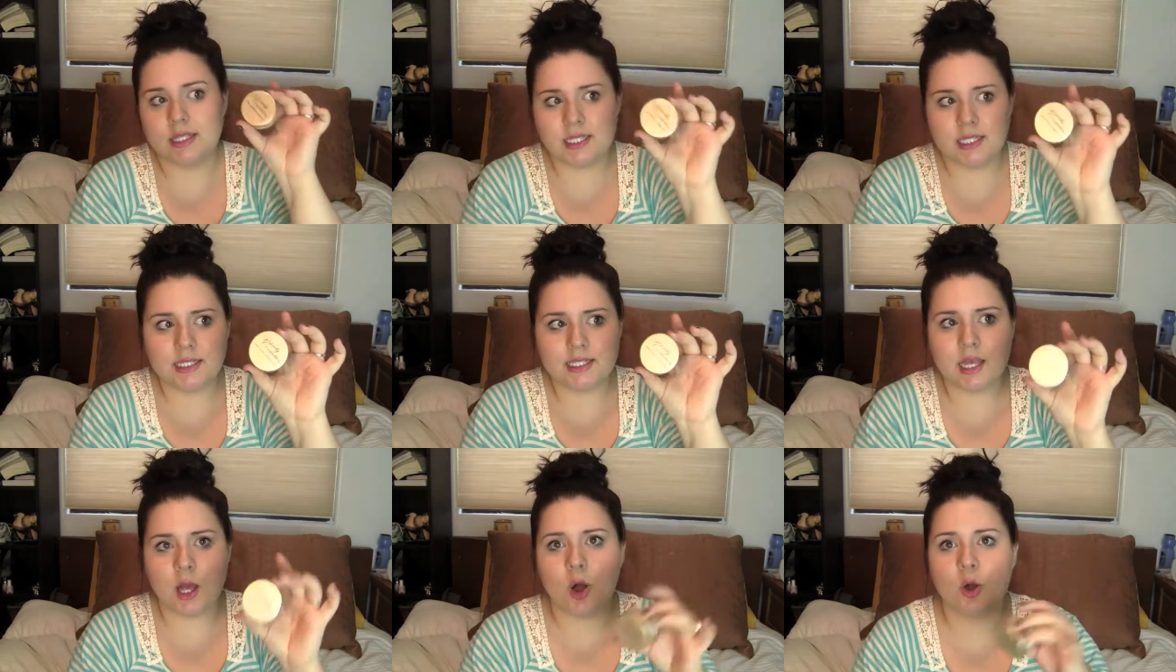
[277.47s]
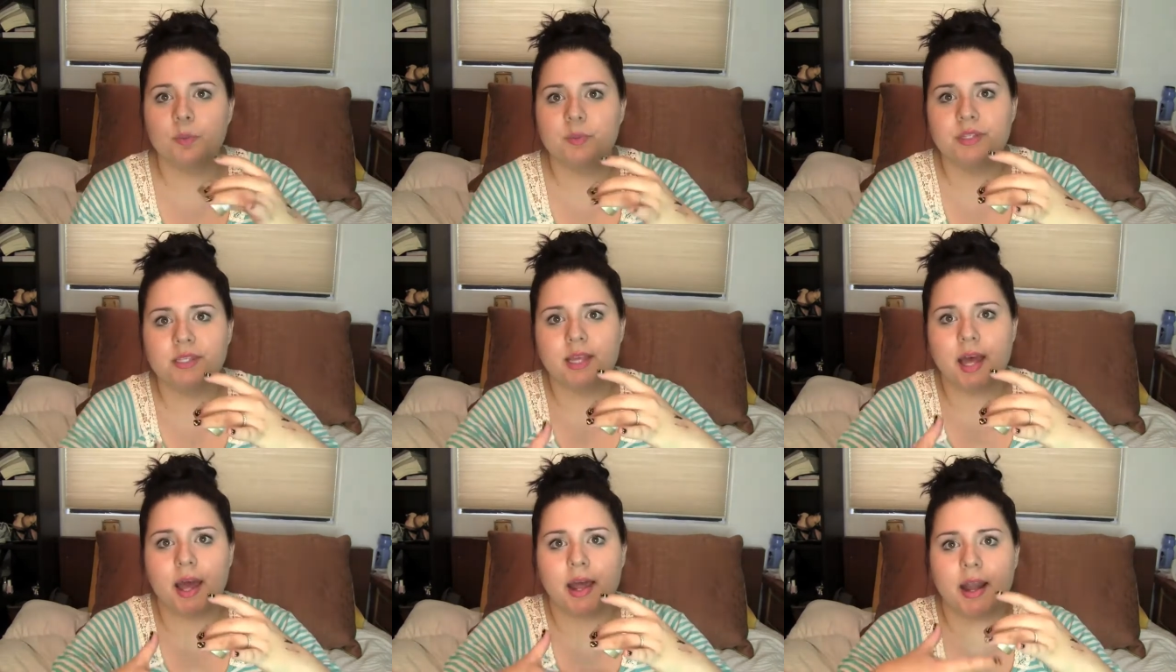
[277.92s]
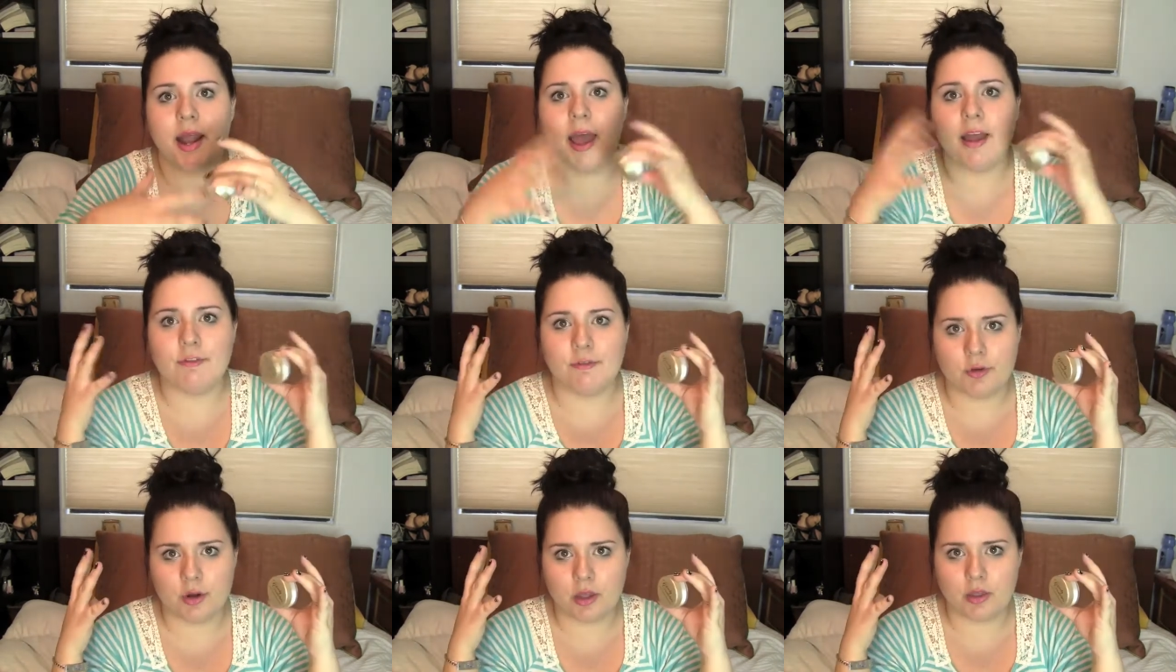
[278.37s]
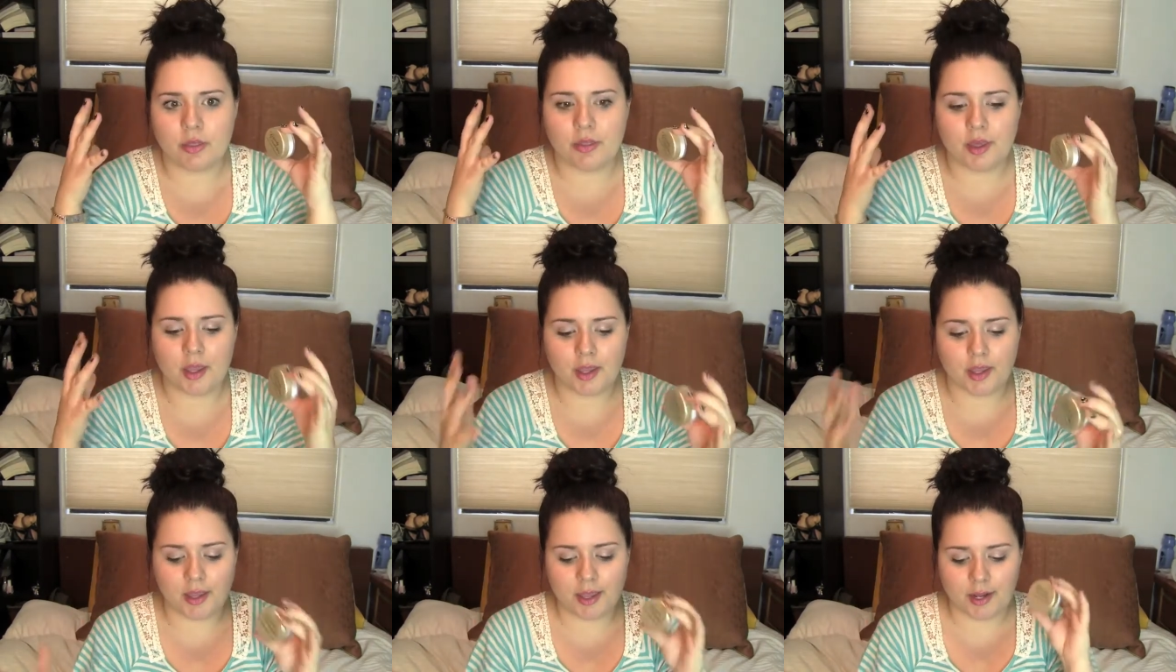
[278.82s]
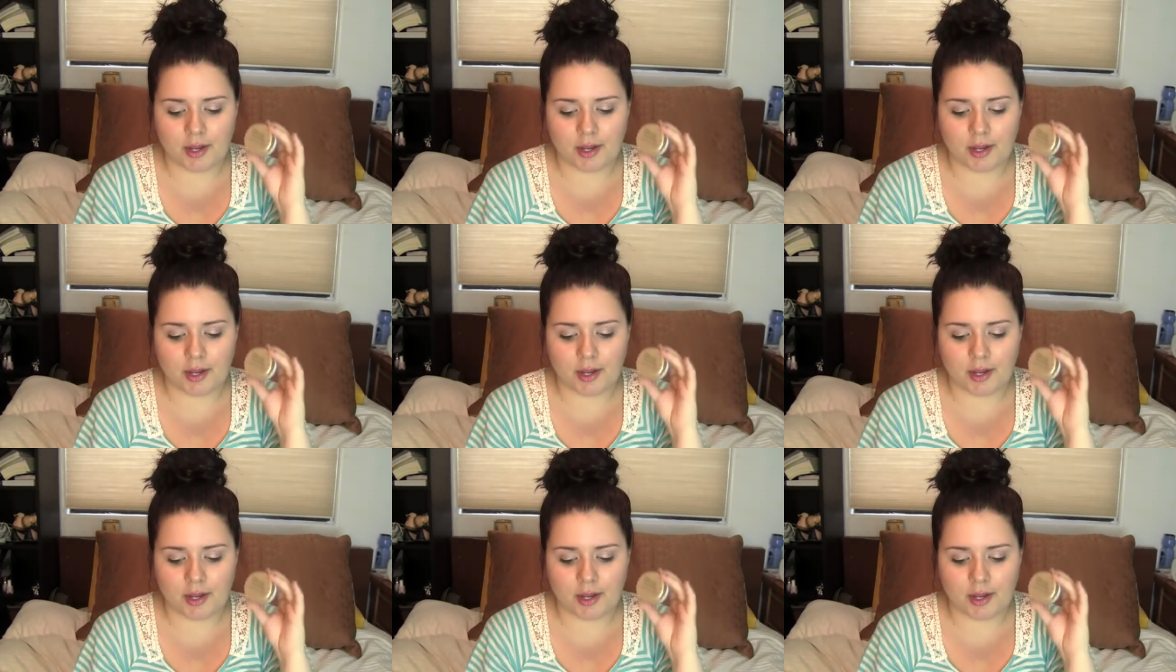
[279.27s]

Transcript: This helps set everything